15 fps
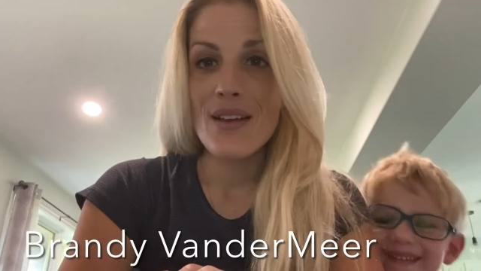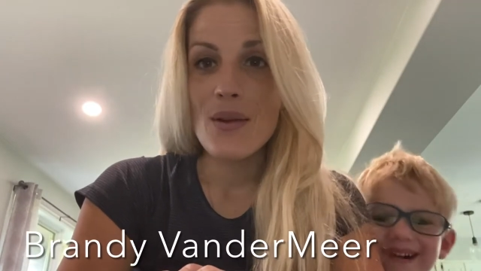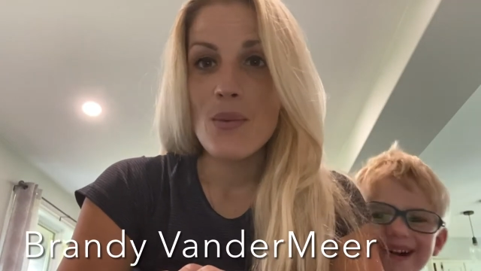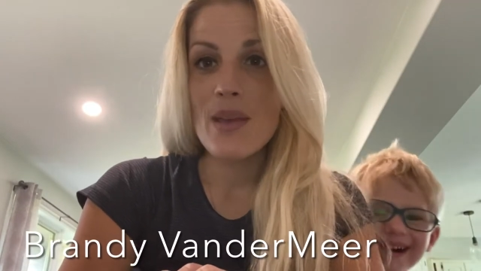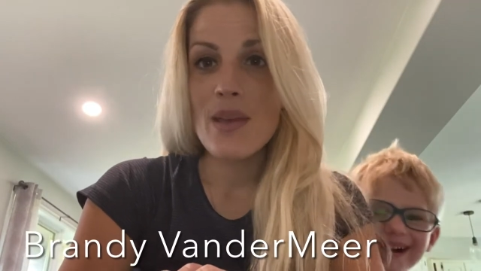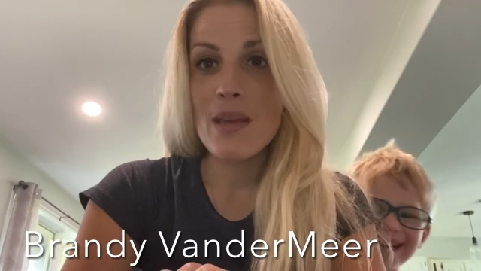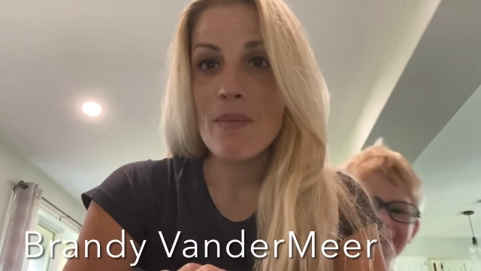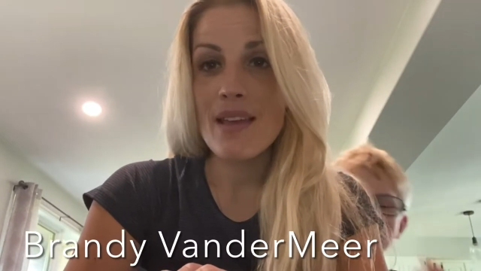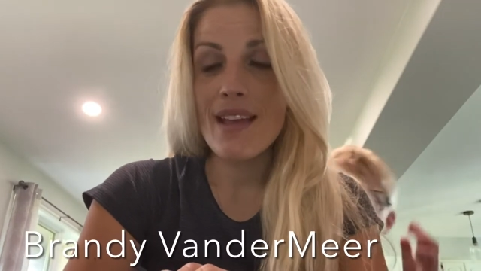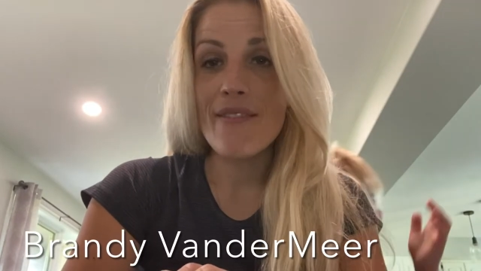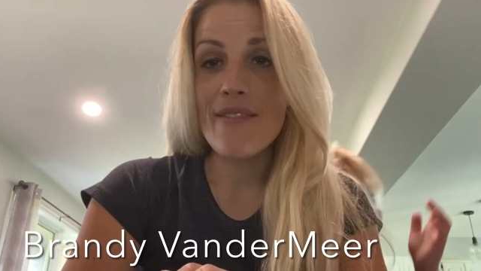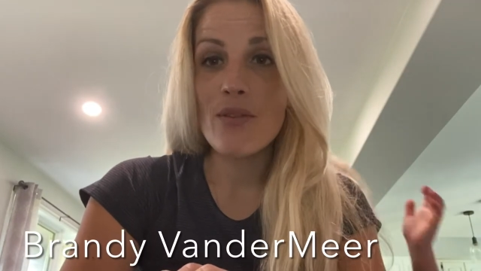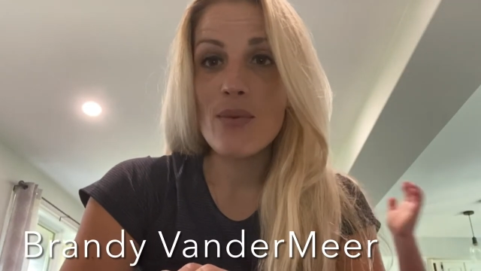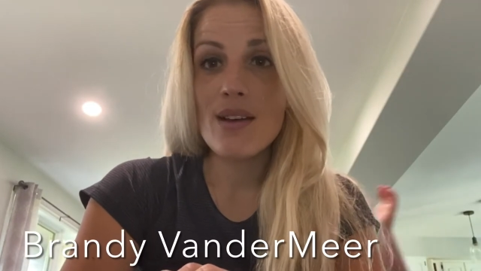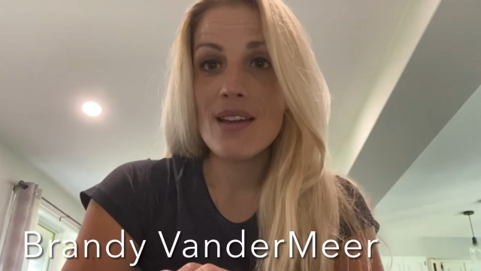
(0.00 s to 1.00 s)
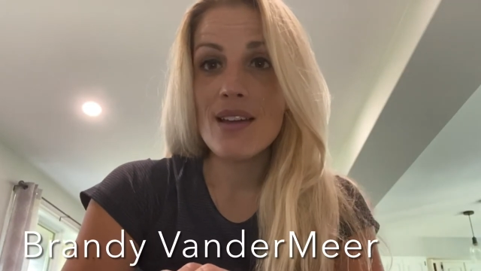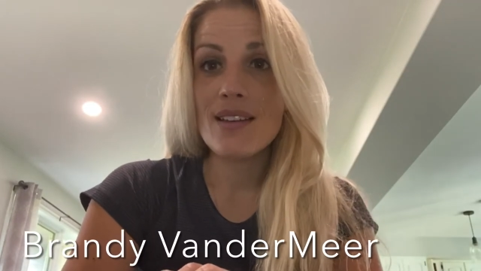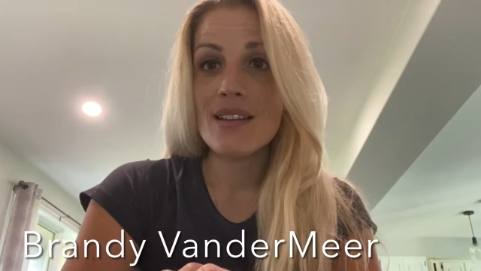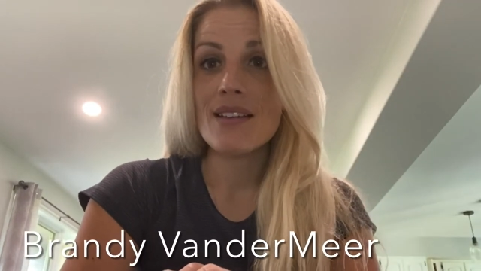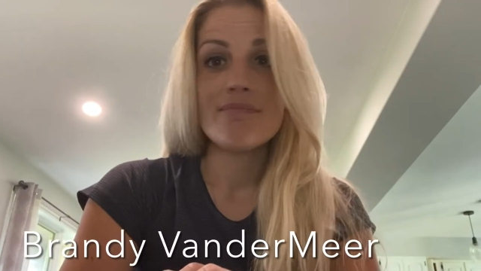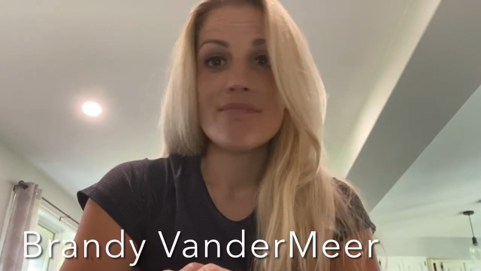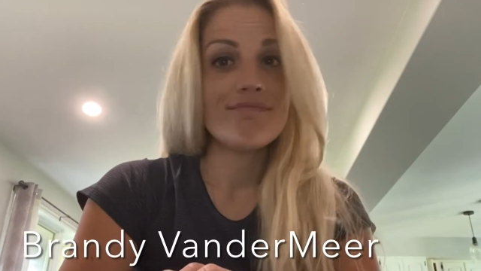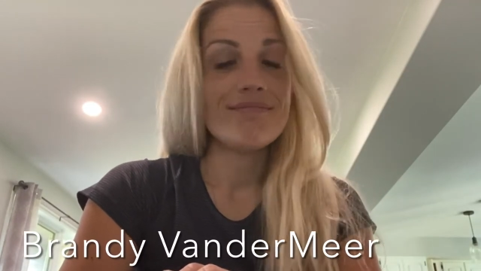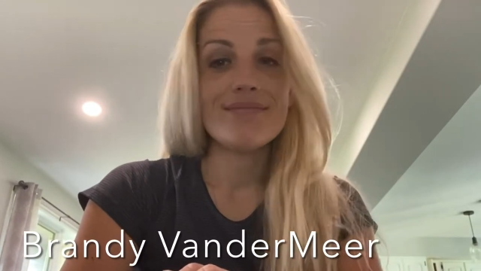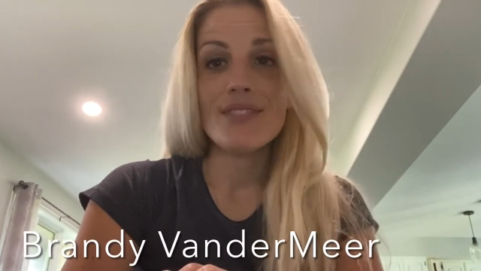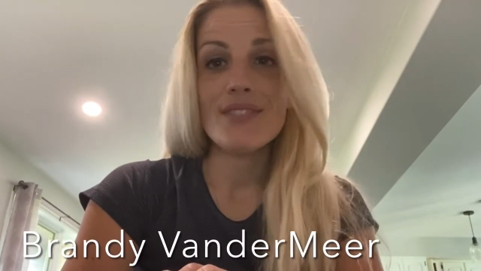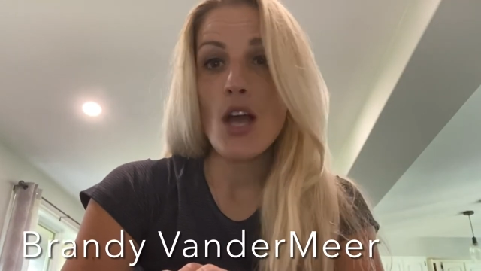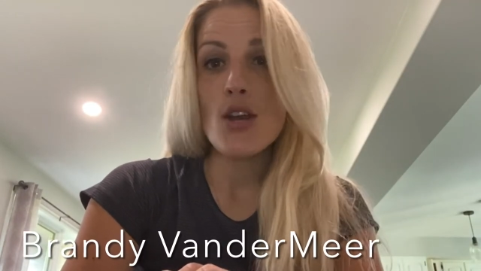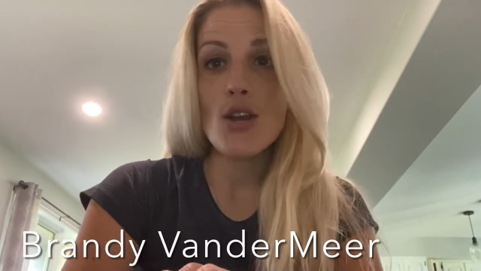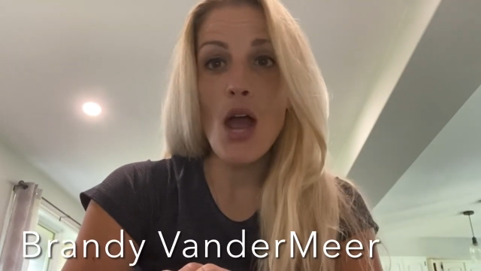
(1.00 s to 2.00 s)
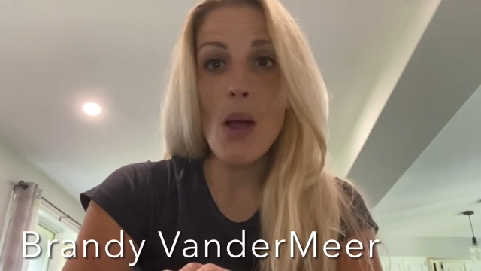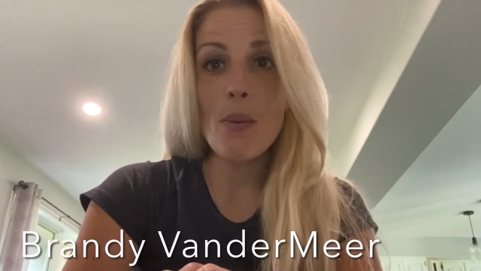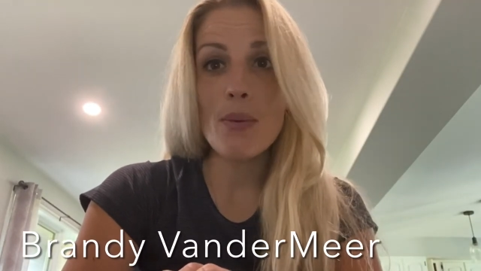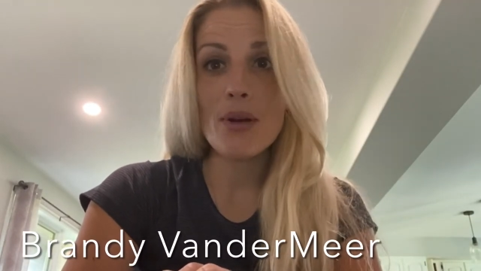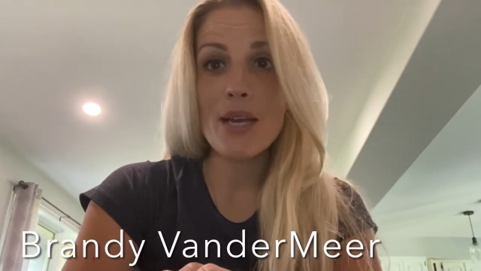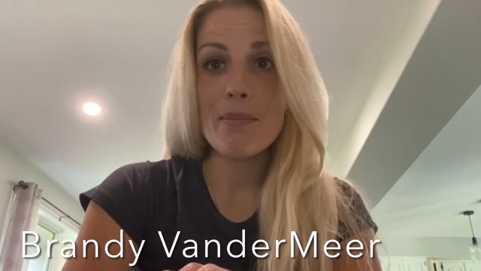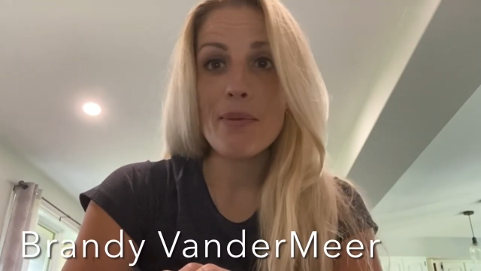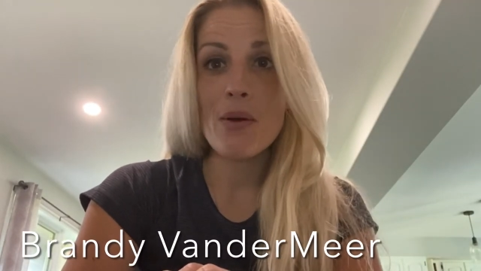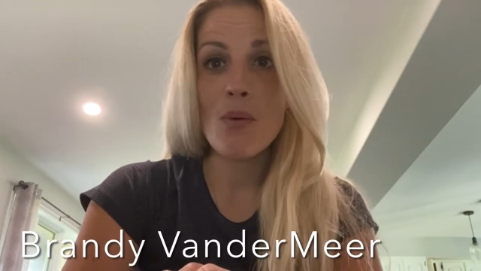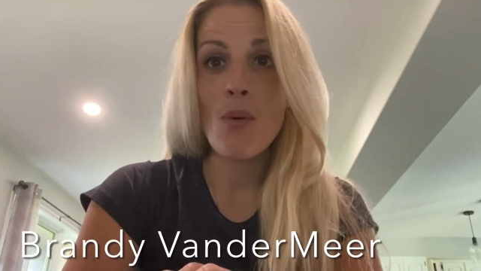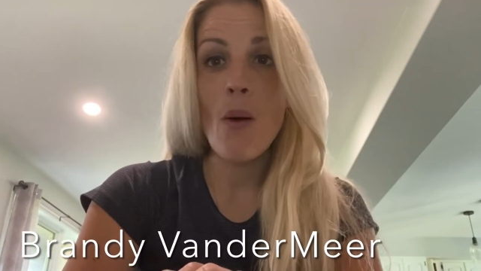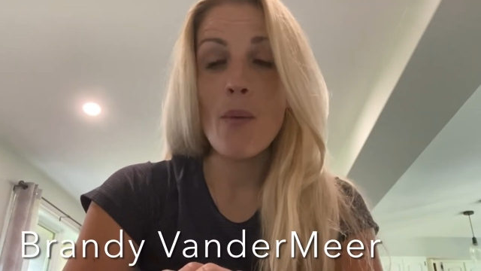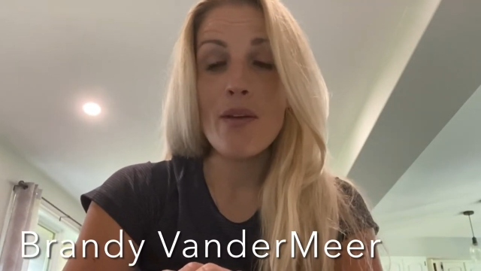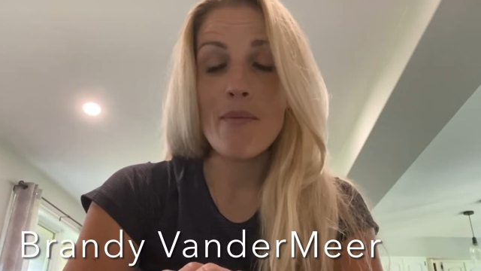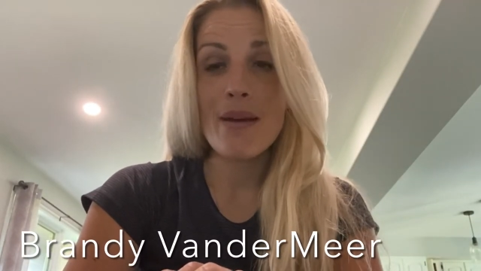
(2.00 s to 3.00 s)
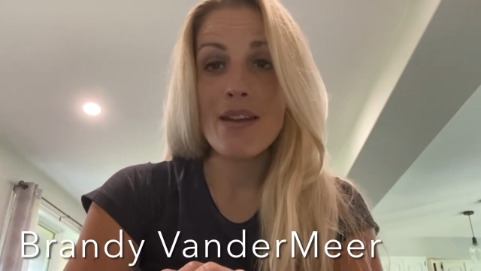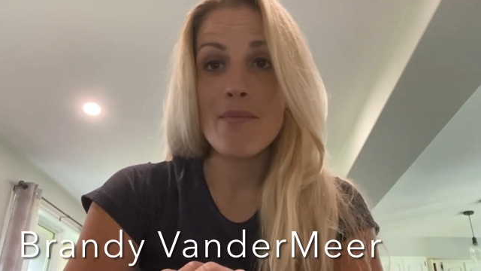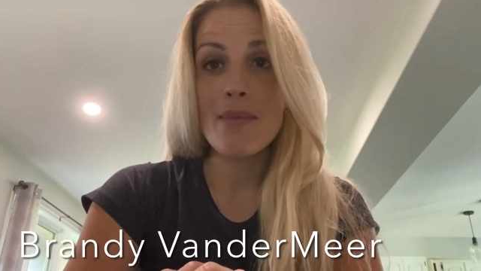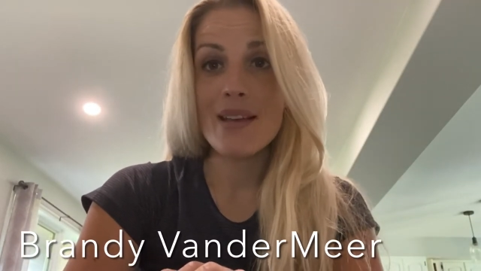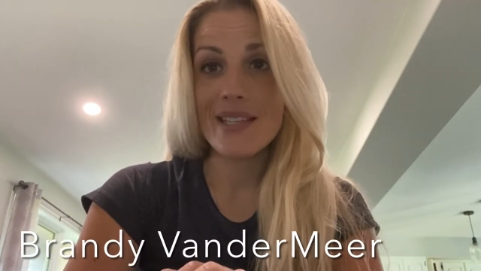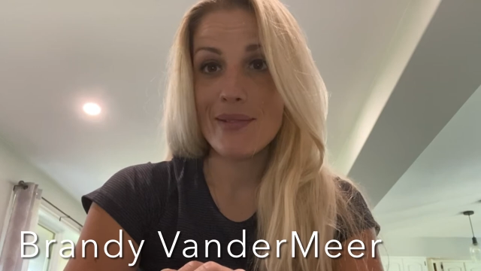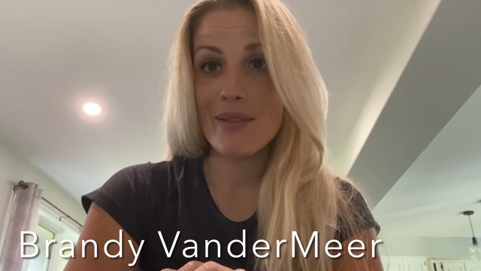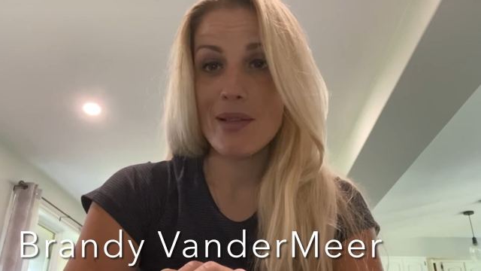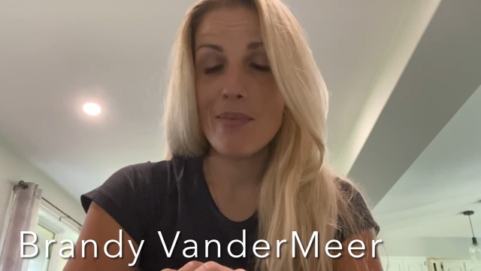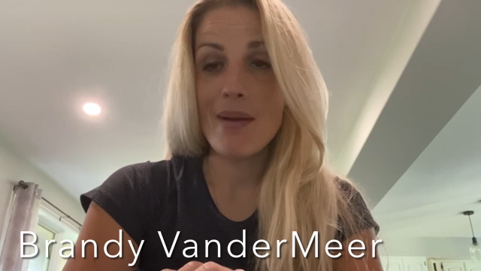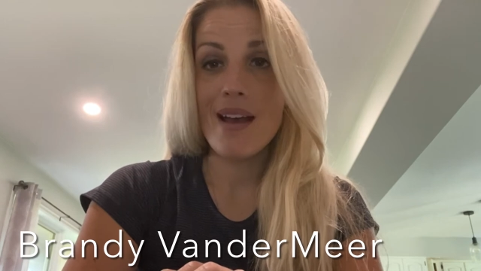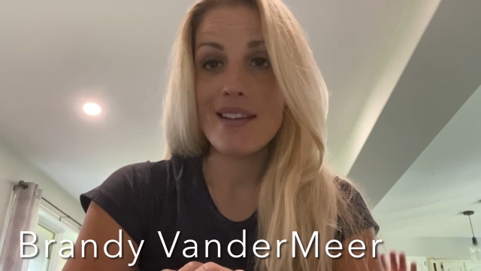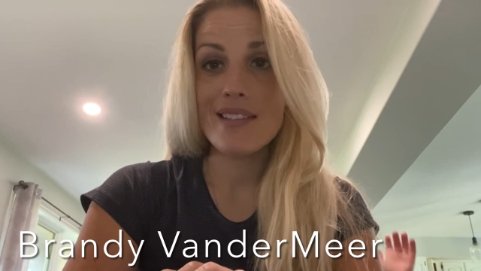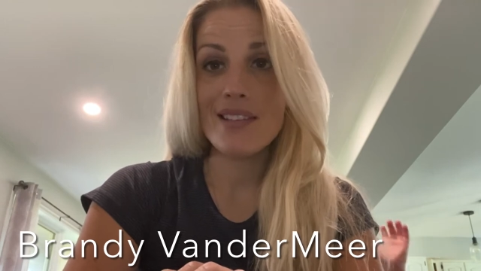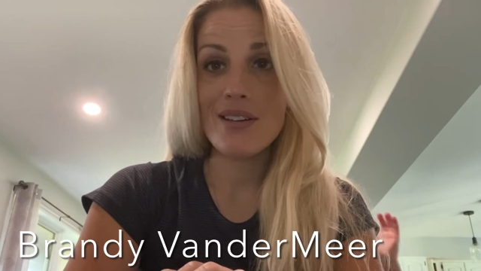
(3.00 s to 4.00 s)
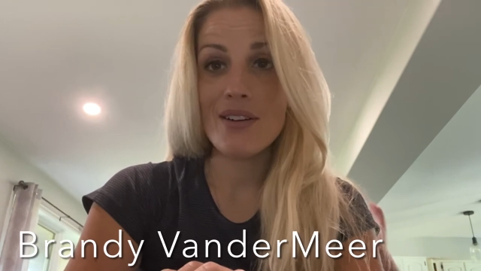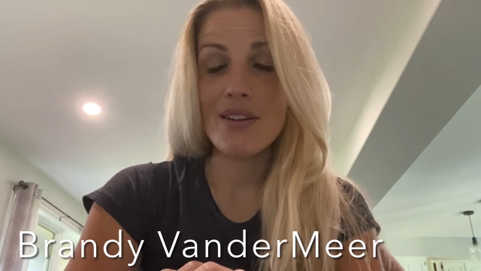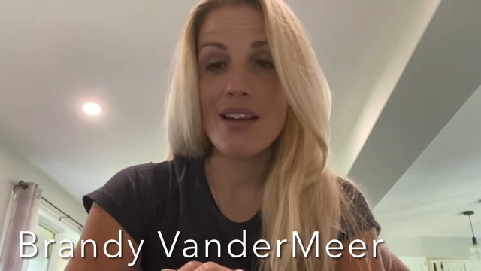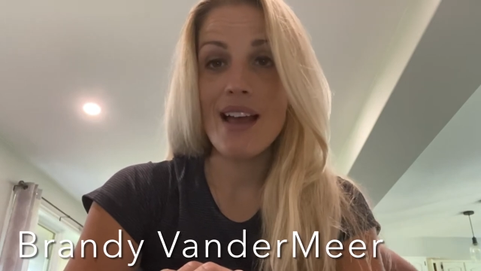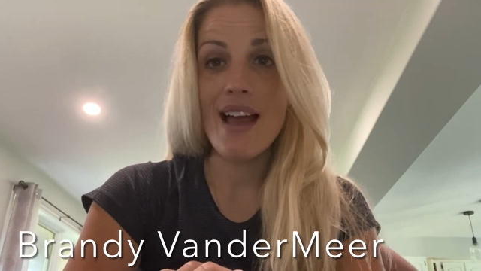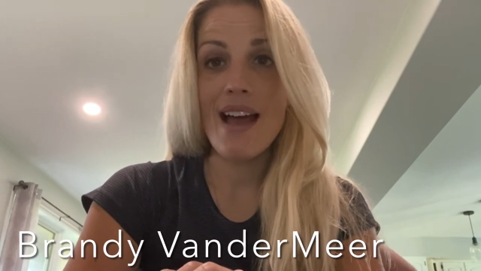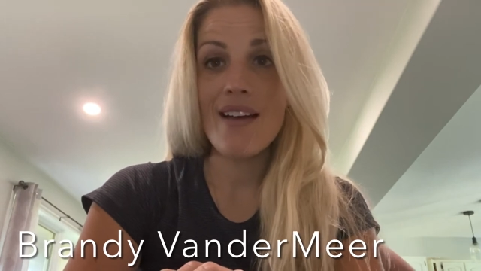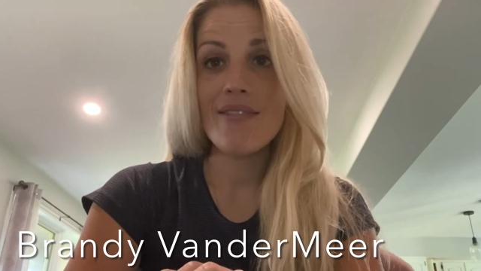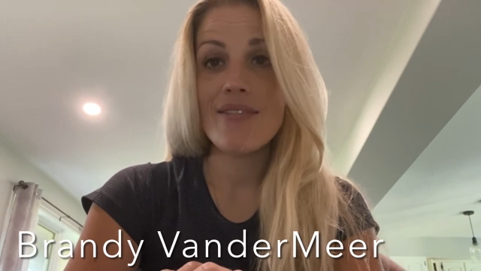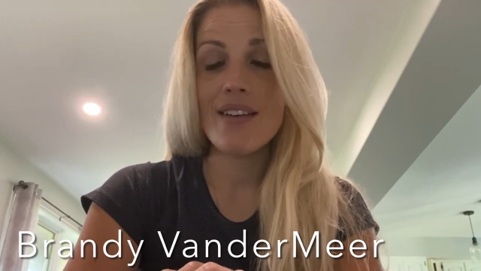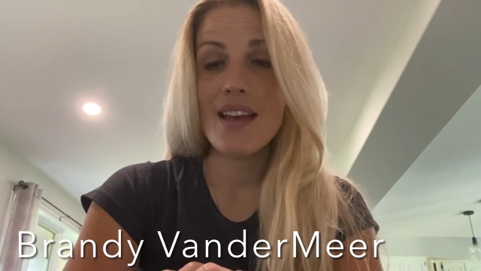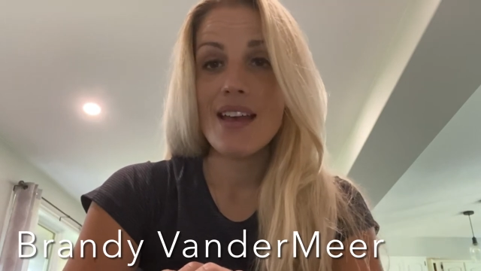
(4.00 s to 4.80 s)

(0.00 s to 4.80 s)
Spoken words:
we can make everyone not worry about what we might have missed for the past year and a half,